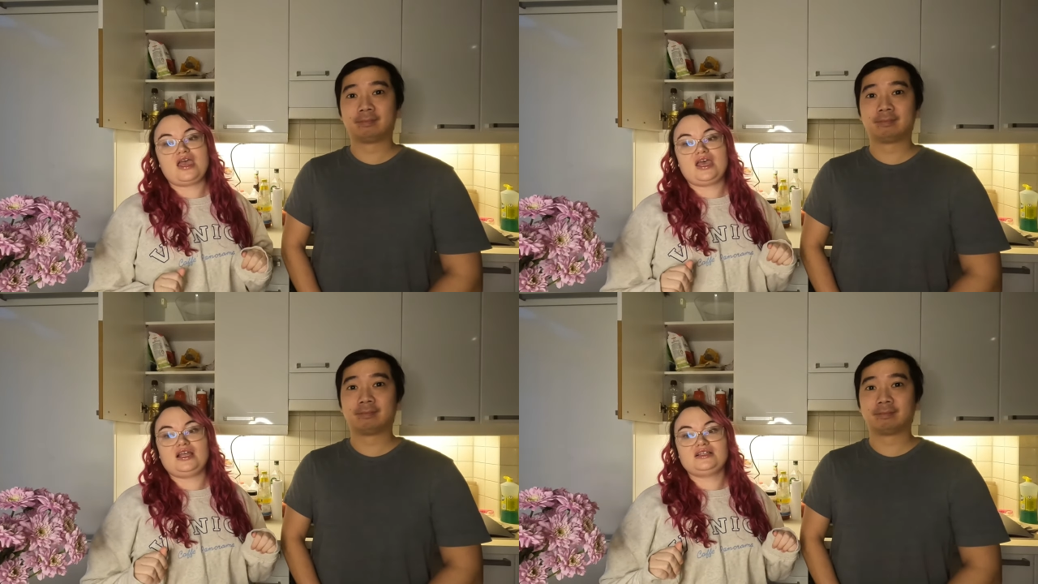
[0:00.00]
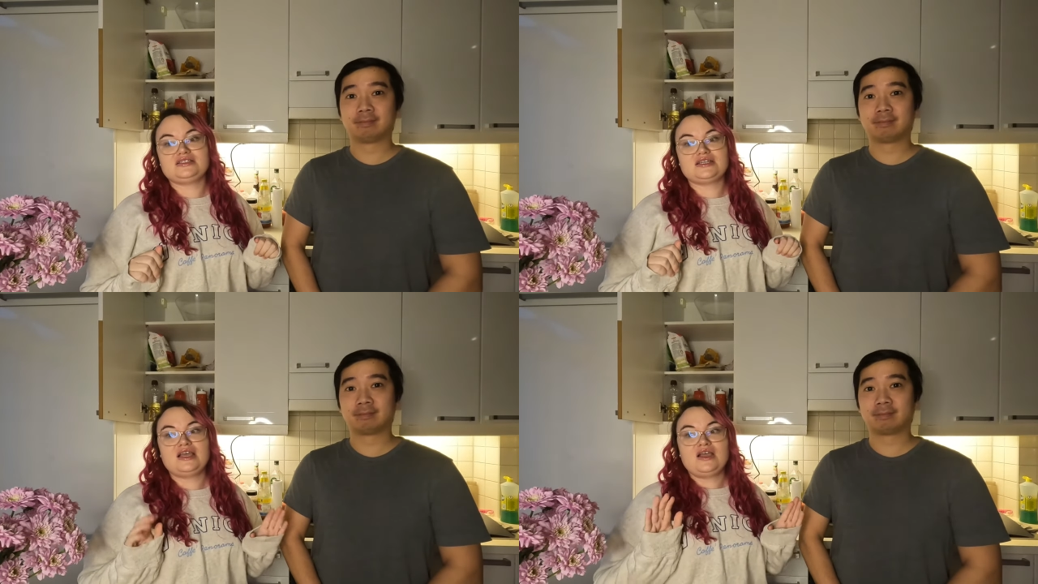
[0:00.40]

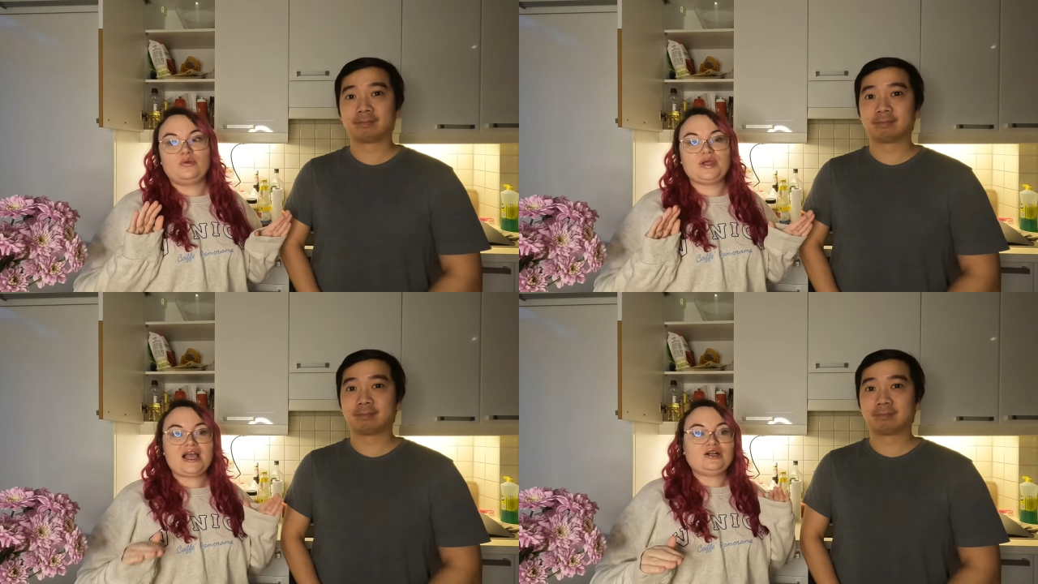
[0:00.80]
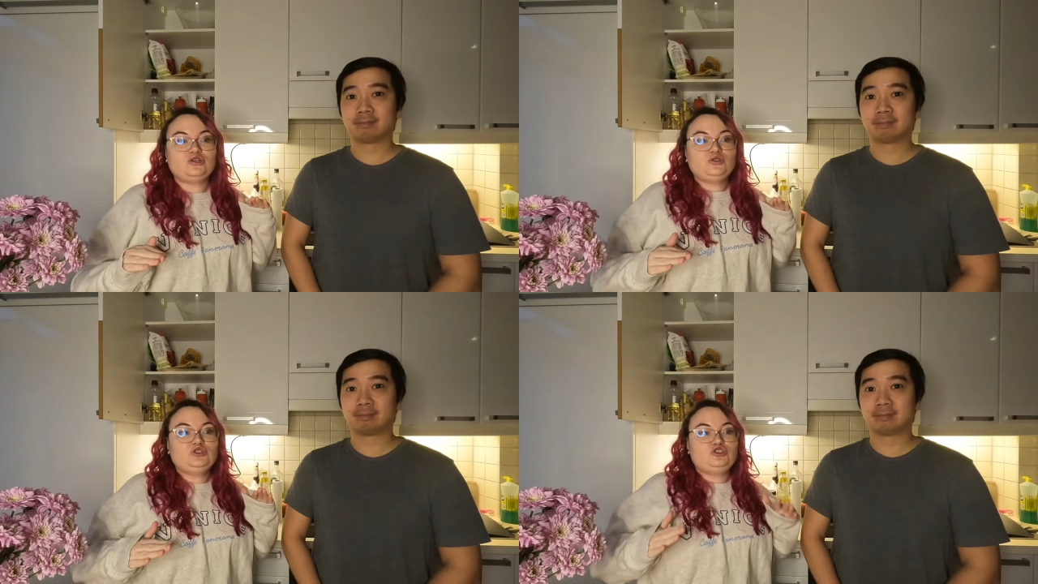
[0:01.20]
Speaker 1: and we are
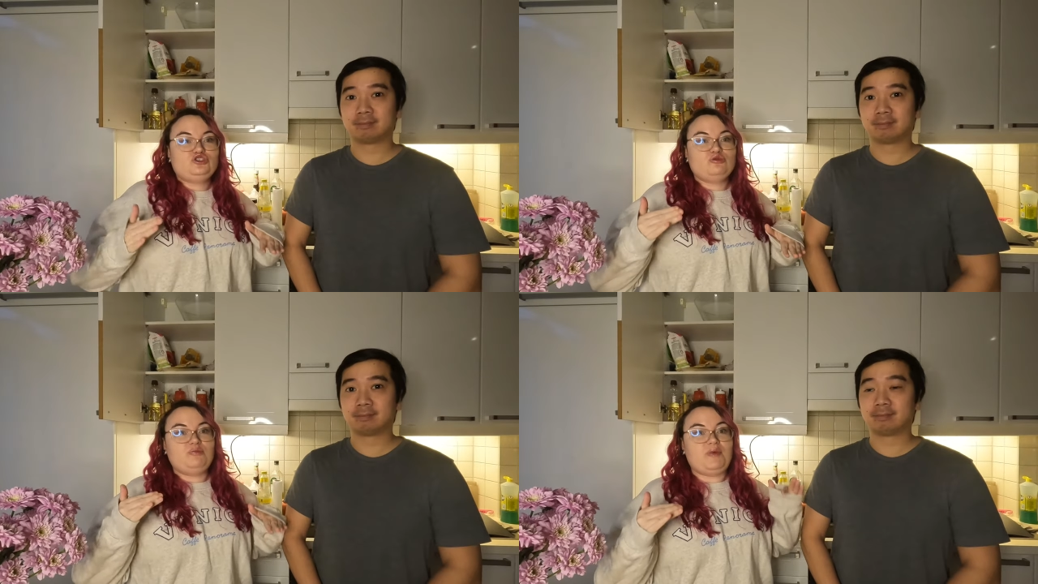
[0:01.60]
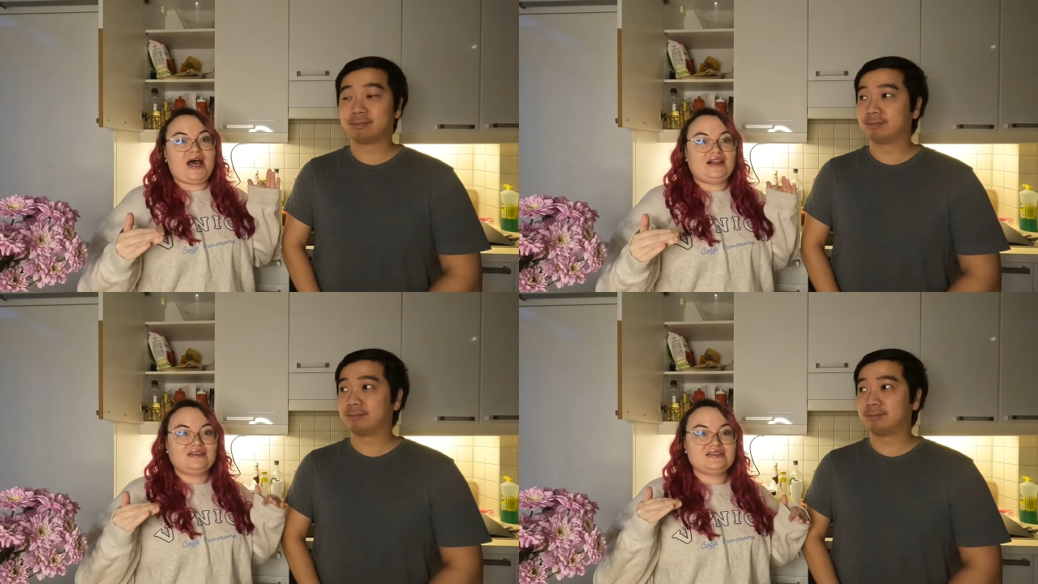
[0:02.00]
going to
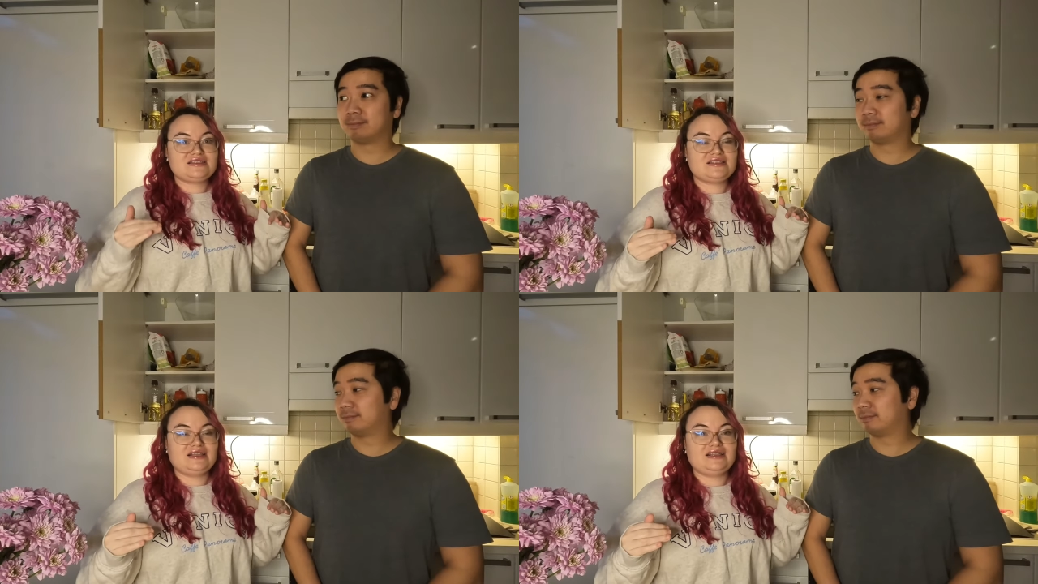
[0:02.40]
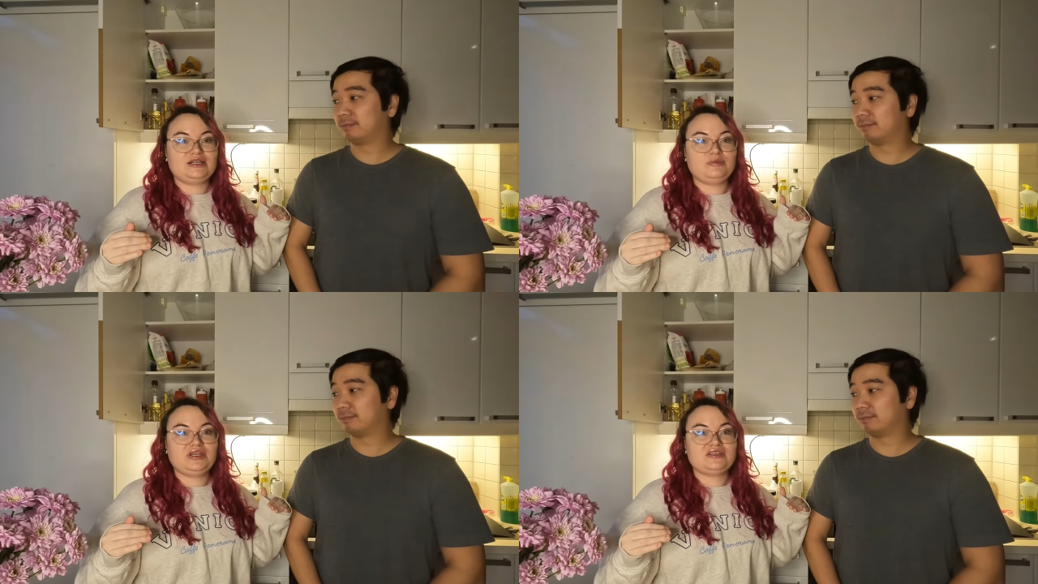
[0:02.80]
balance a
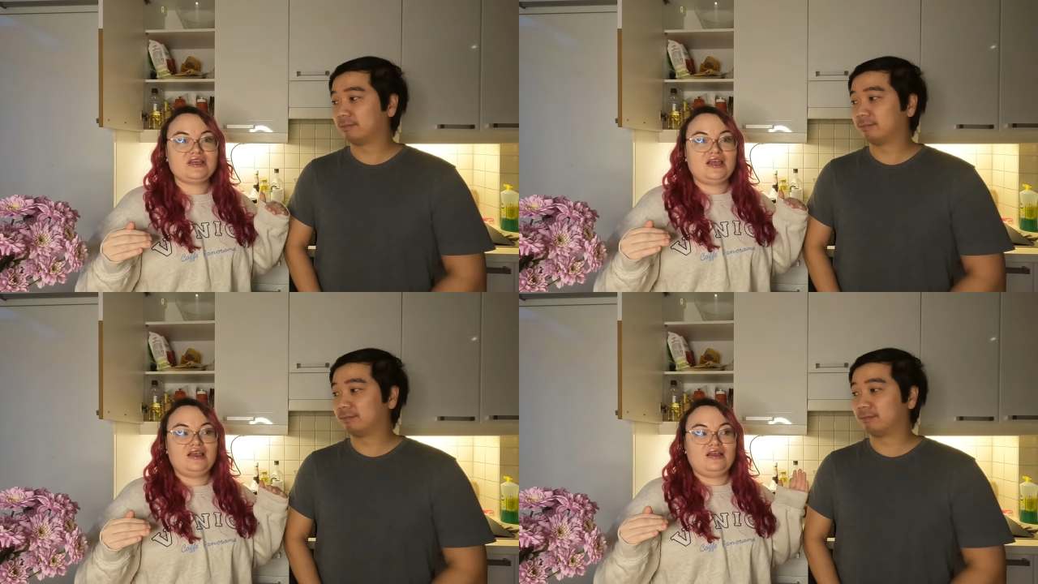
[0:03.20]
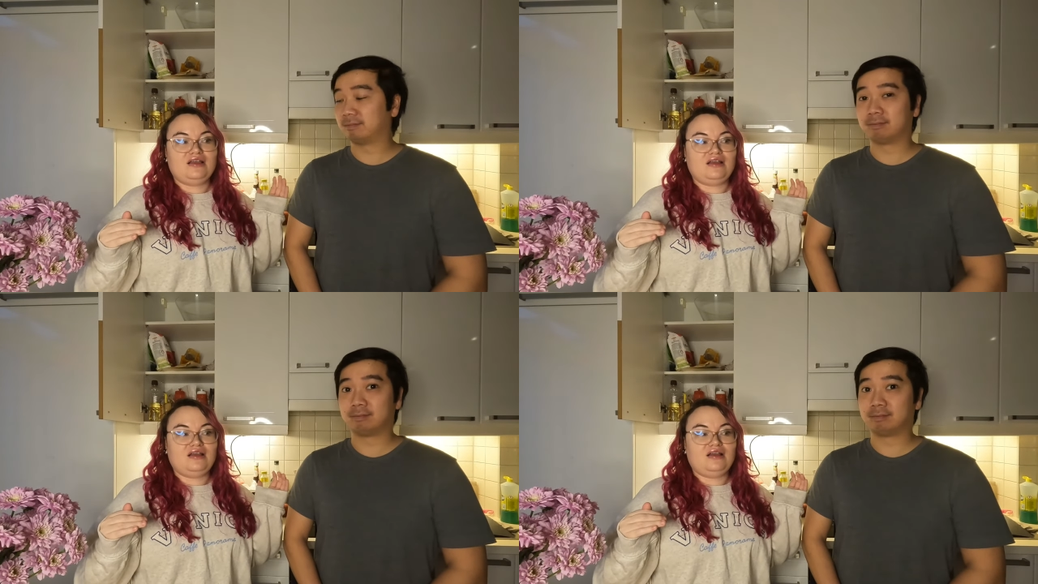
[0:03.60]
little bit
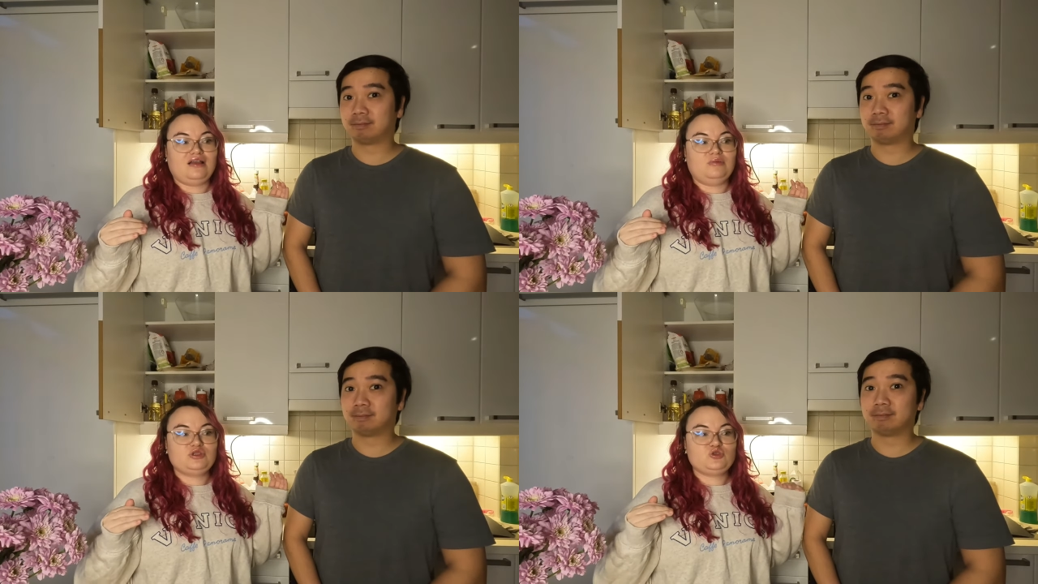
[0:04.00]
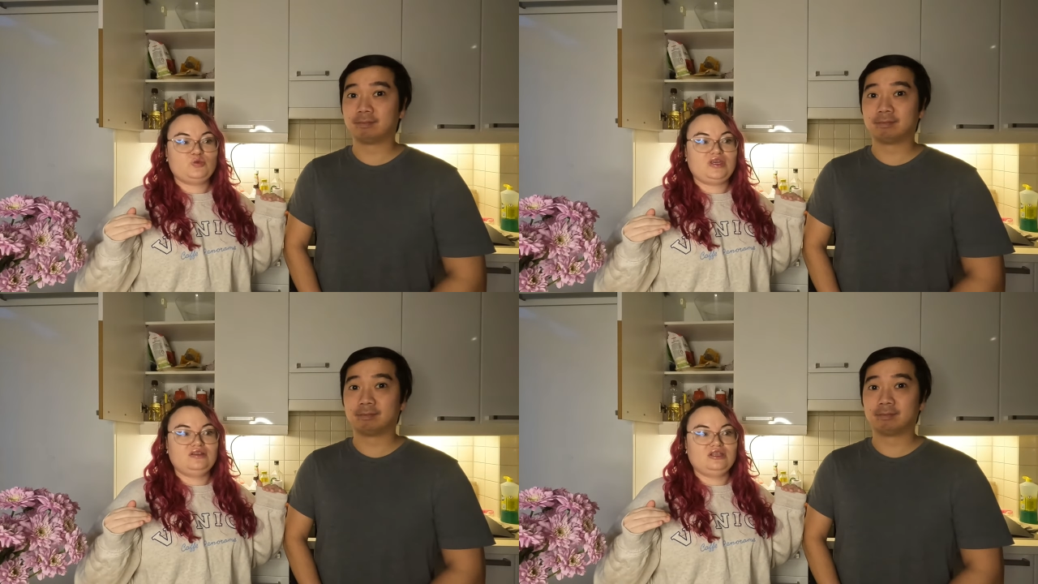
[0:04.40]

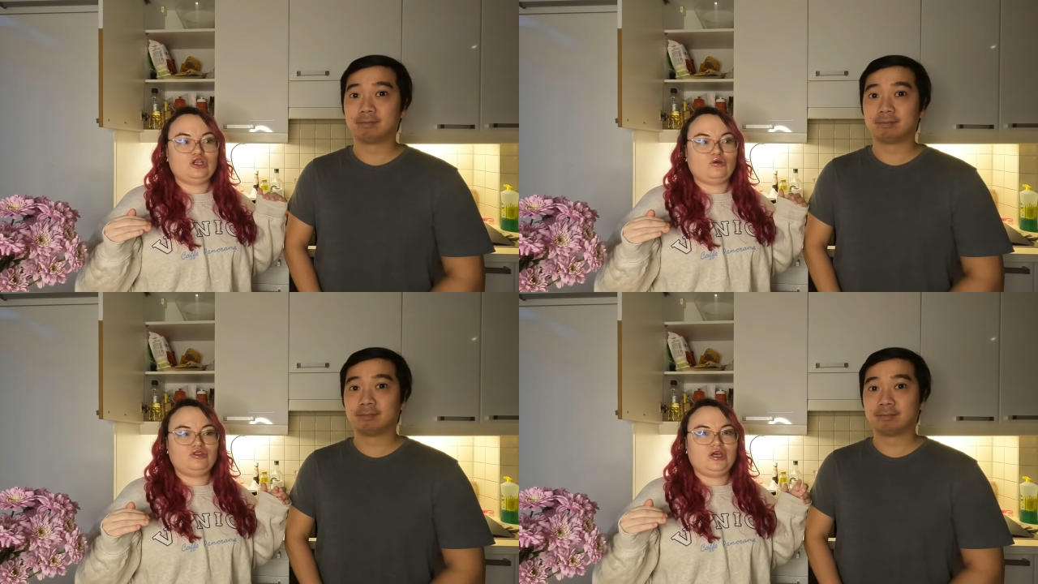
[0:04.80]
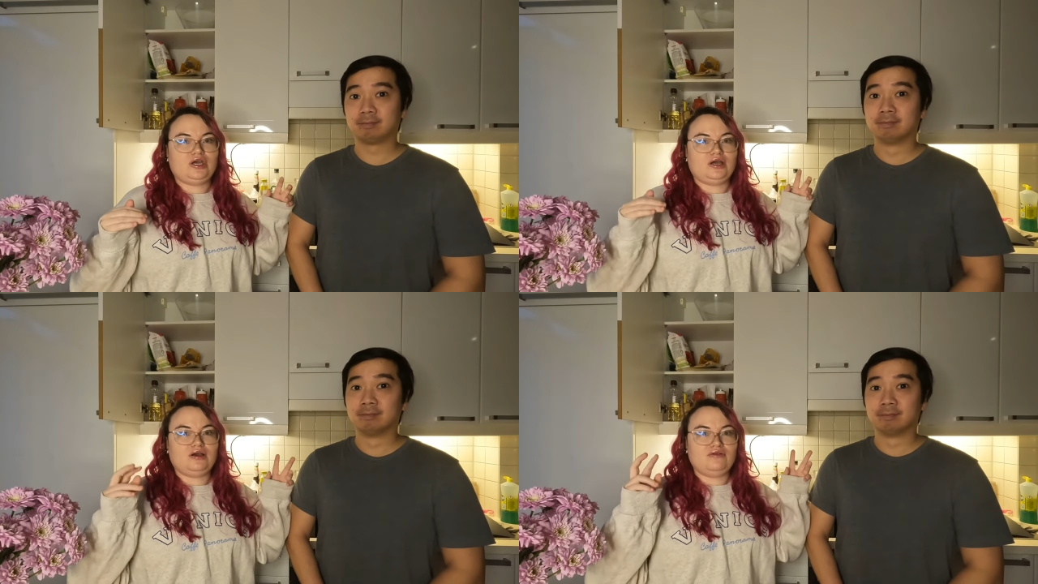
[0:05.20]
between, you know,
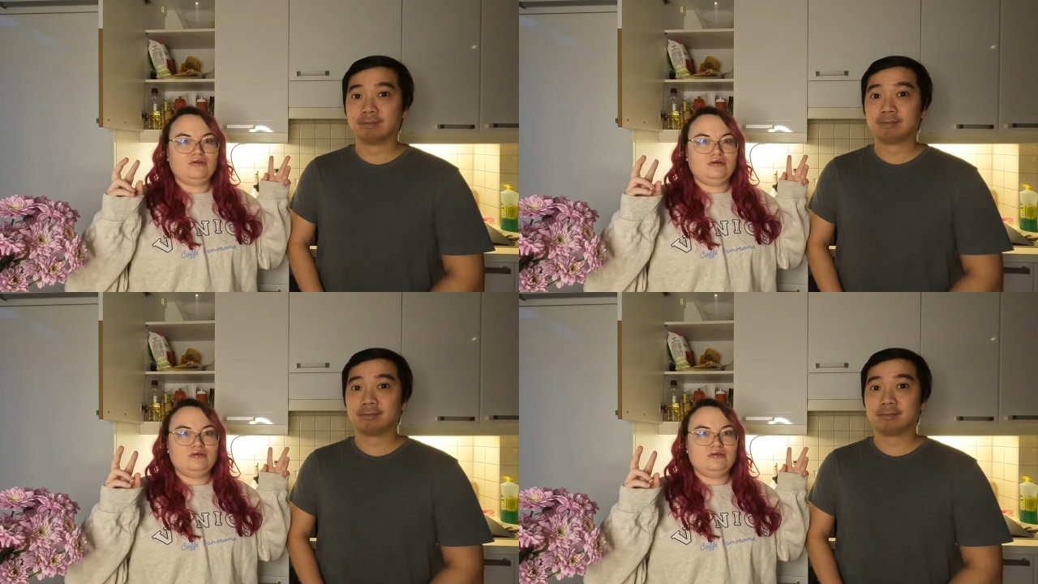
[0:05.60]
the